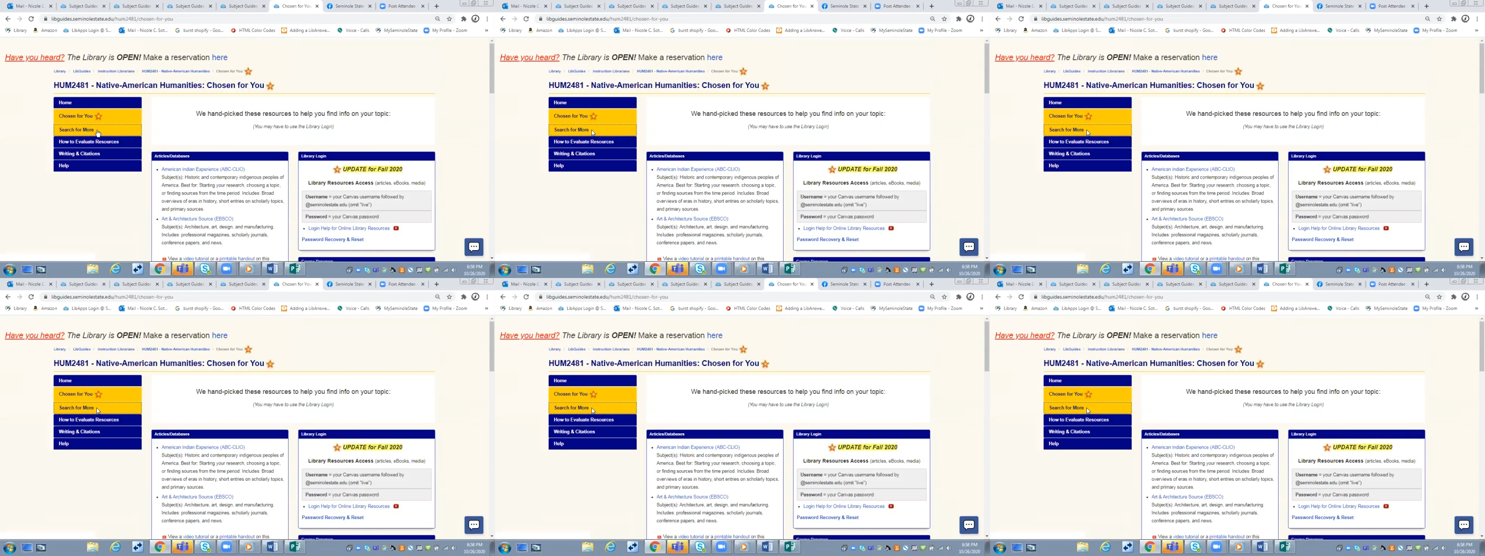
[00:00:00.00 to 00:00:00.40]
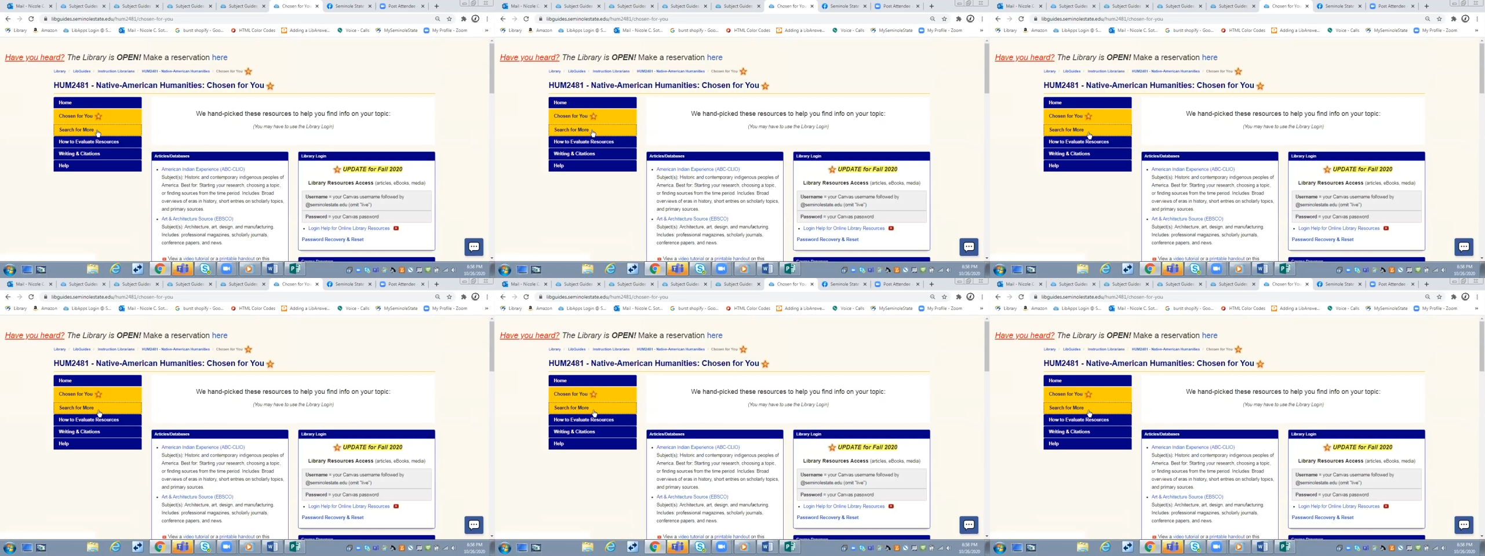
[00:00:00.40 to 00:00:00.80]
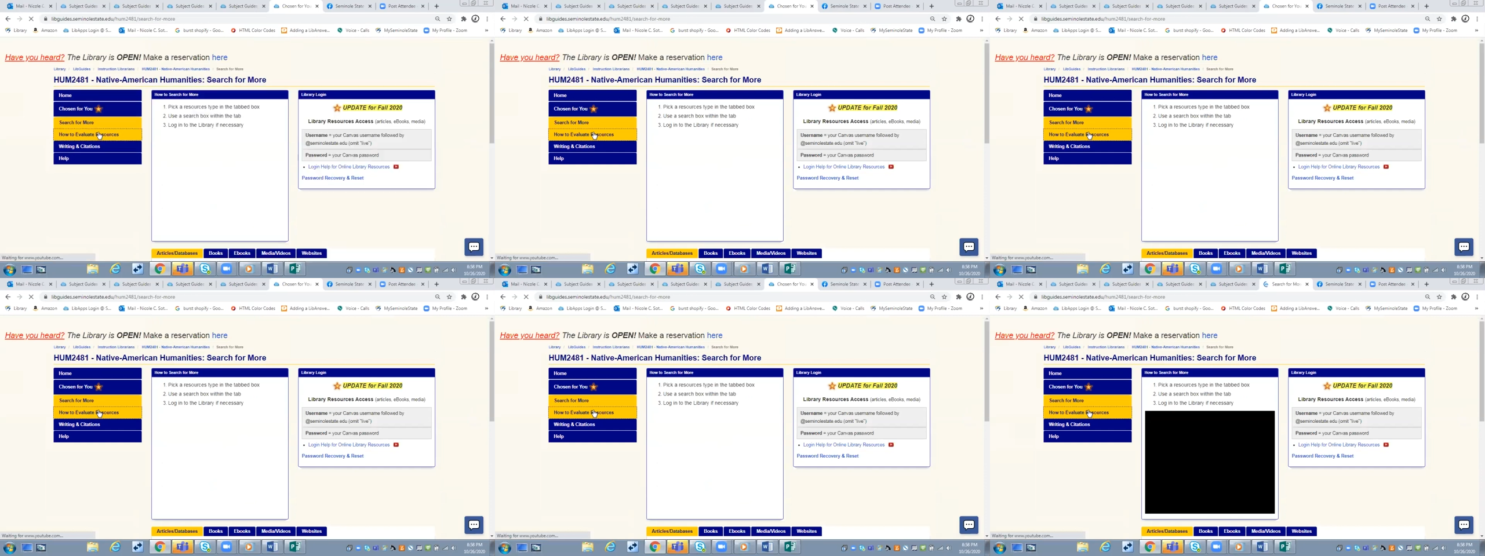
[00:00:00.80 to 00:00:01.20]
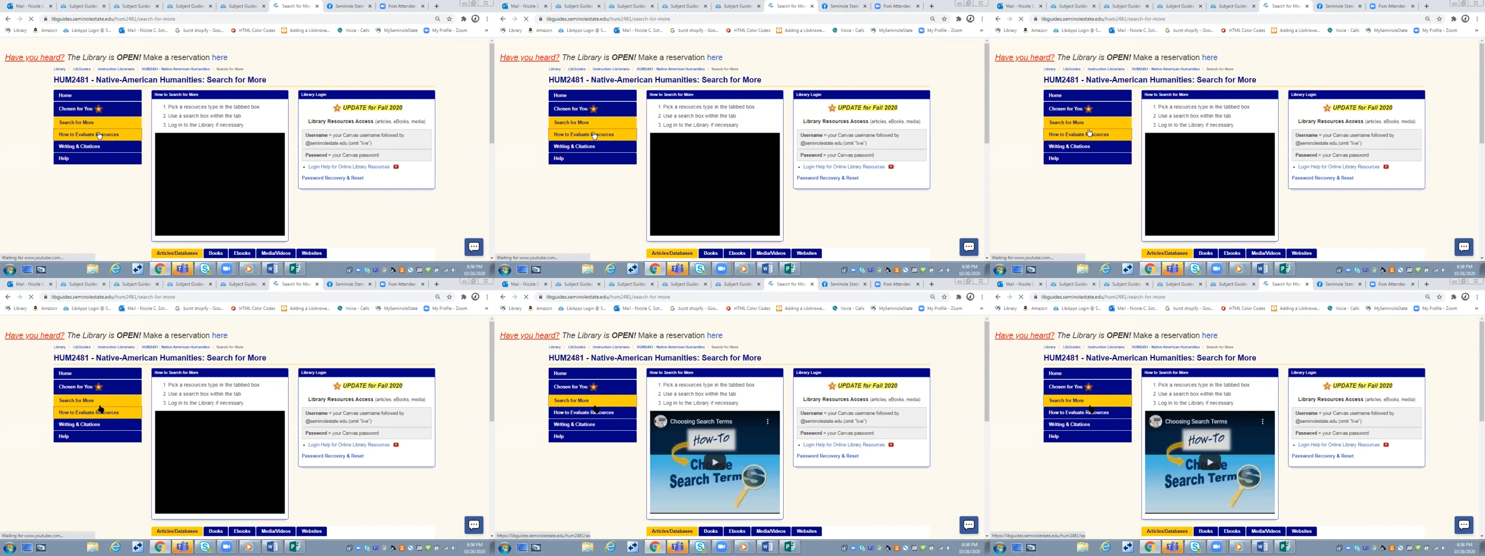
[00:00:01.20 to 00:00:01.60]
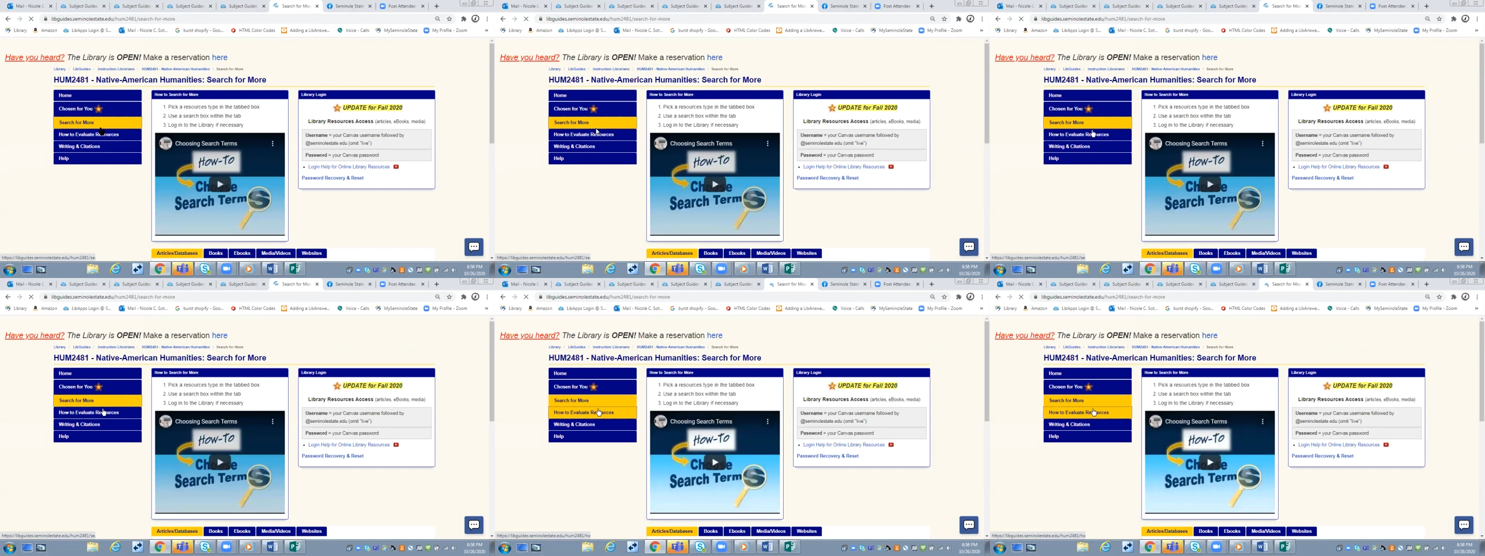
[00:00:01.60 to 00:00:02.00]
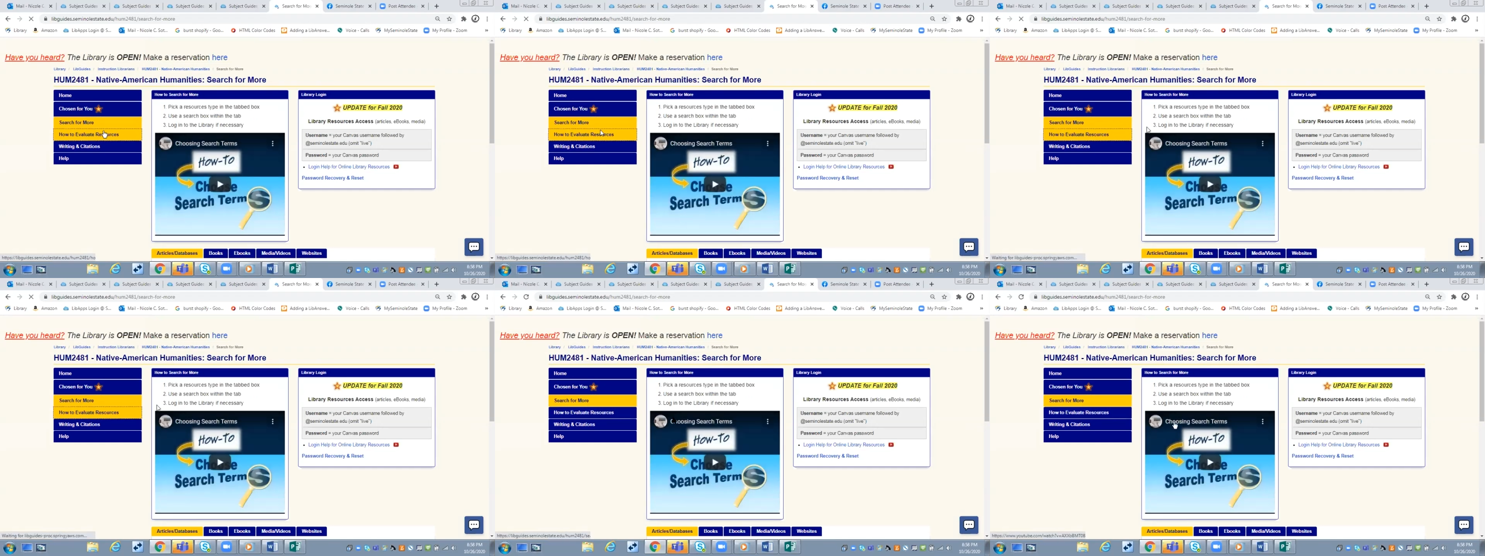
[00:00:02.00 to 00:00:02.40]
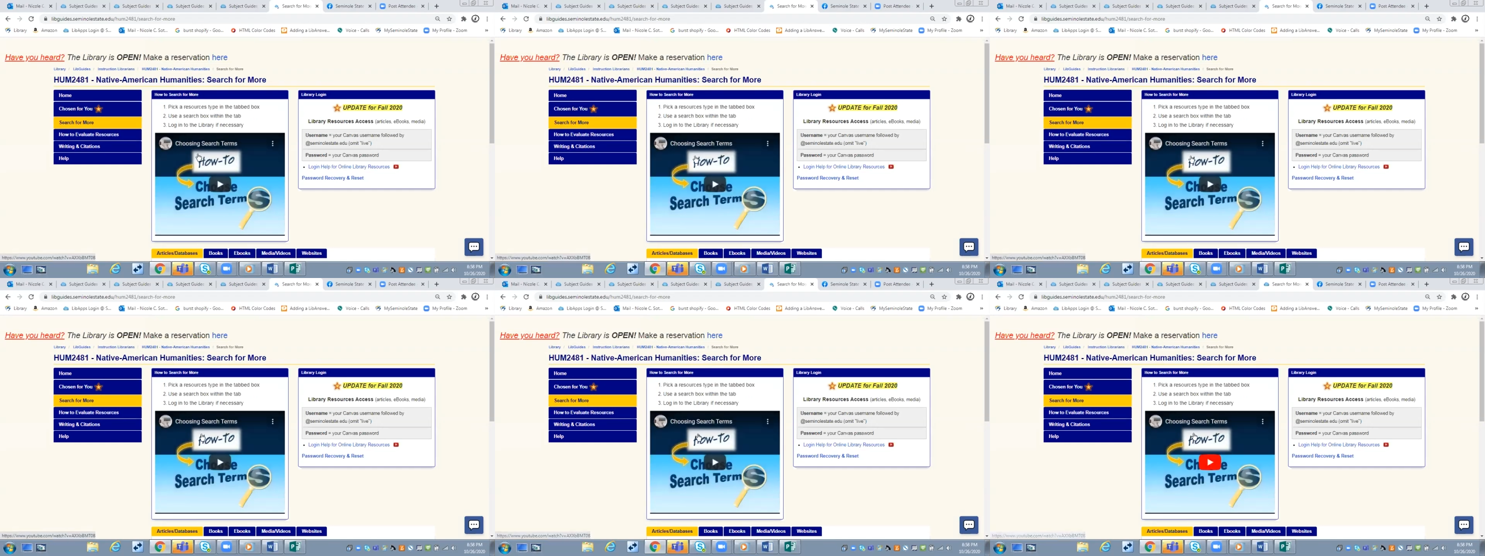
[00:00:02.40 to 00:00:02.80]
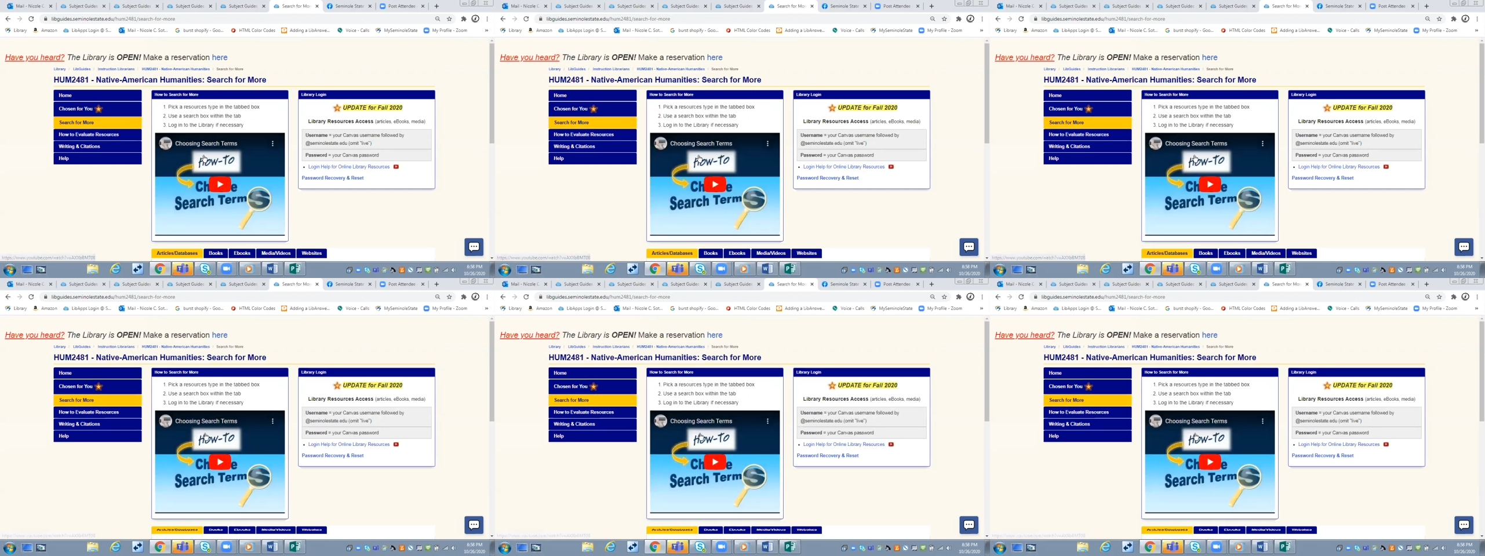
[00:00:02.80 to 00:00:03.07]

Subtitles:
No face is visible, so there are no lips to read.